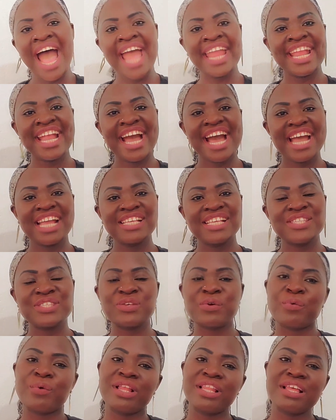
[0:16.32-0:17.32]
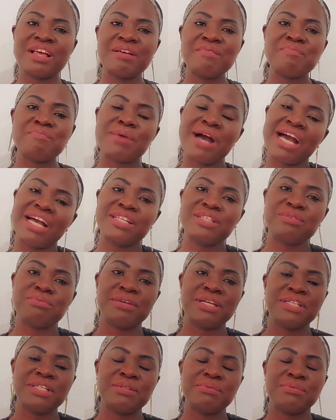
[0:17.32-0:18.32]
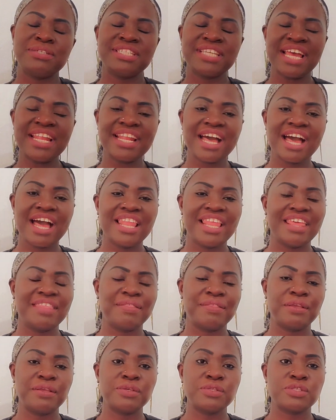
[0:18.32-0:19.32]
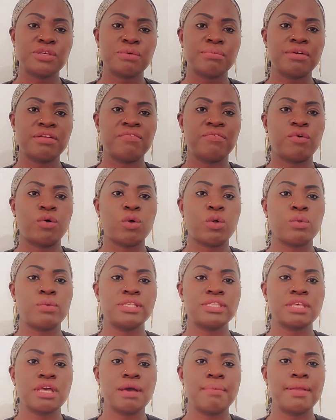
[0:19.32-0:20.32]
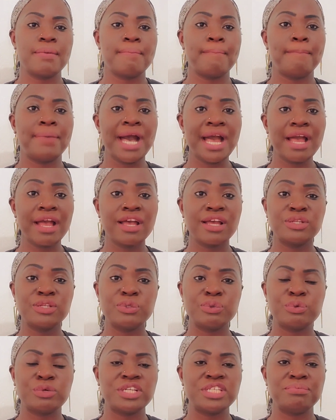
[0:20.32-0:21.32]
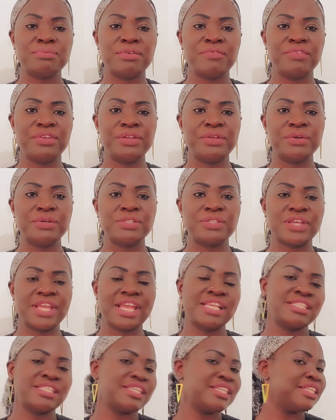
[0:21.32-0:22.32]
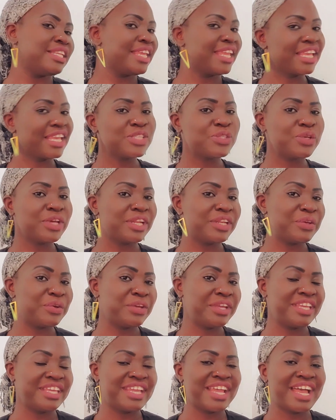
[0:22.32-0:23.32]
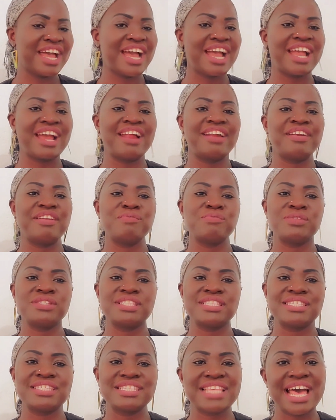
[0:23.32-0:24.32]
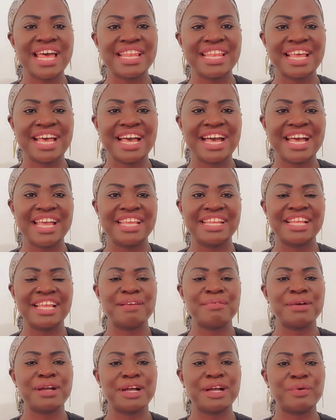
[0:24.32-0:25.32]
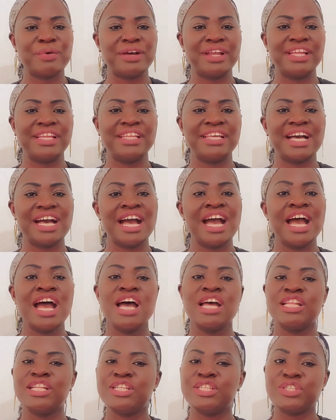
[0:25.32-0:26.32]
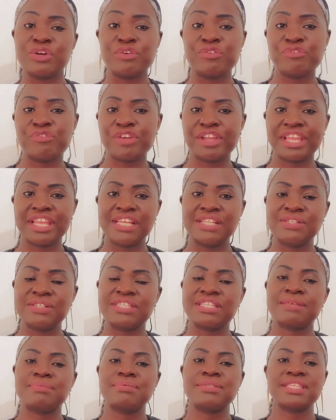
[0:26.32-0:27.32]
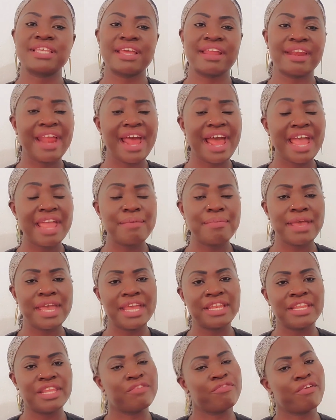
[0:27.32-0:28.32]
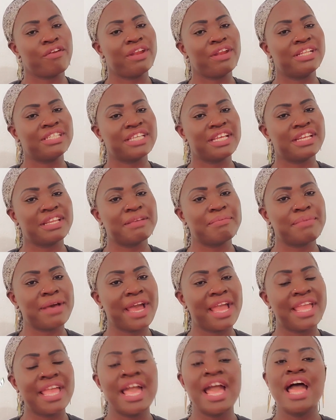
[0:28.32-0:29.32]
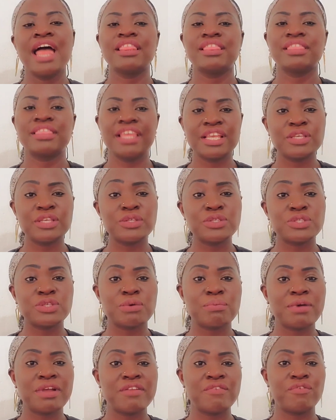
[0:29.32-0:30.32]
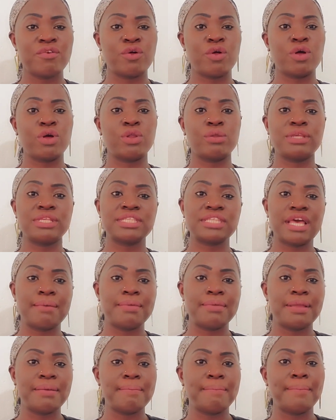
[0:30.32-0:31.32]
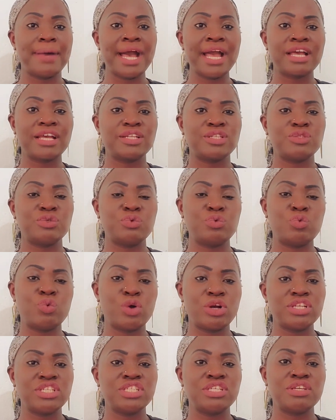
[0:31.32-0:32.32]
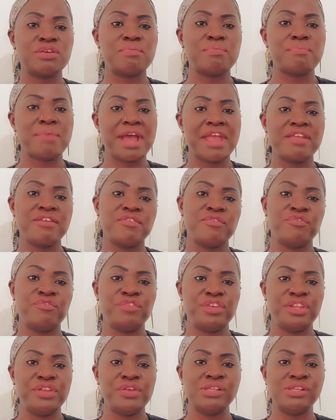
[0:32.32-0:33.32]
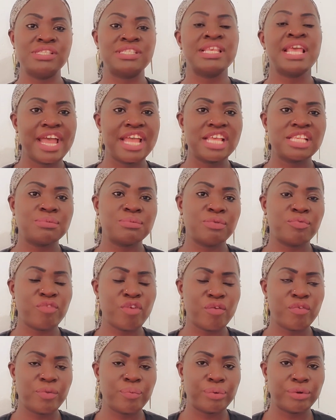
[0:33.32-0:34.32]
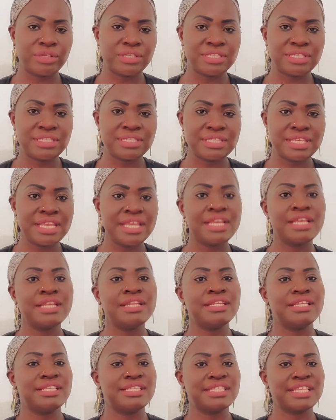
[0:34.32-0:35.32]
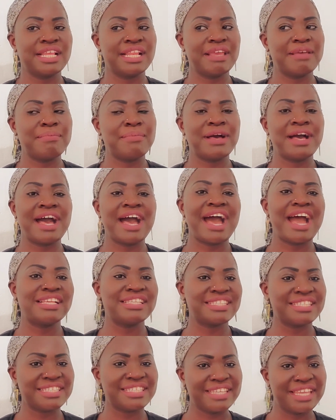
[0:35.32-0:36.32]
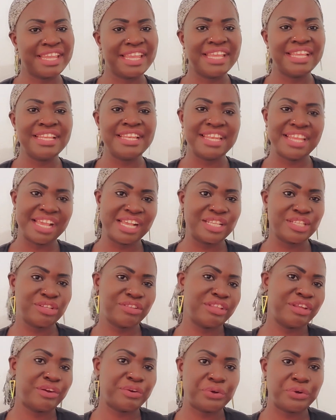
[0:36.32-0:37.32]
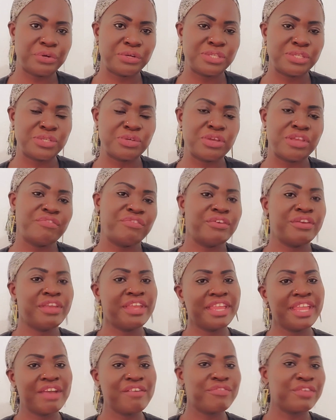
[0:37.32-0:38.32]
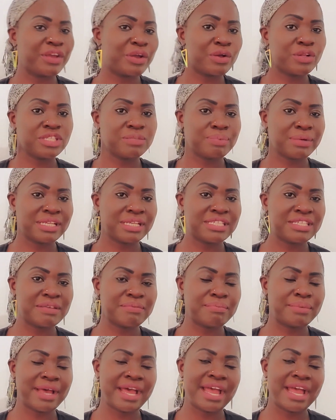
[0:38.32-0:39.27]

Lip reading: guys, so welcome back to my YouTube channel, and thank you so much for always coming back to watch my videos. So guys, in case you're new here, karibu sana, and kama kawaida, don't forget to subscribe, and if you're returning by, thank you so much for always coming back to watch my videos. Before we proceed, disclaimer, I stay next to the road, so if you hear vehicles passing by,